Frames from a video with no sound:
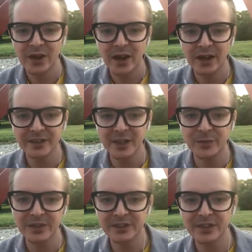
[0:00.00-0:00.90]

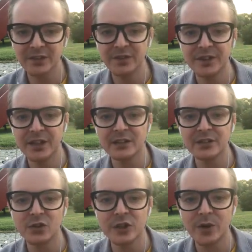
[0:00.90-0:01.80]
something that Saifi Dian
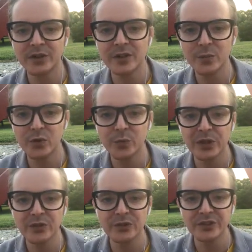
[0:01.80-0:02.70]
talks about in his book
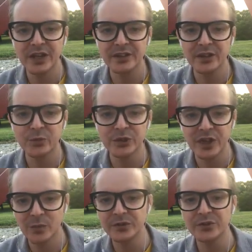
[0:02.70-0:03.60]
Bitcoin Standard, which
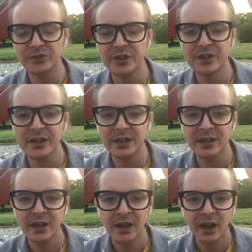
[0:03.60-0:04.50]
I'm also translating
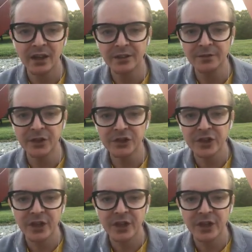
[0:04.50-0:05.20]
in Finnish.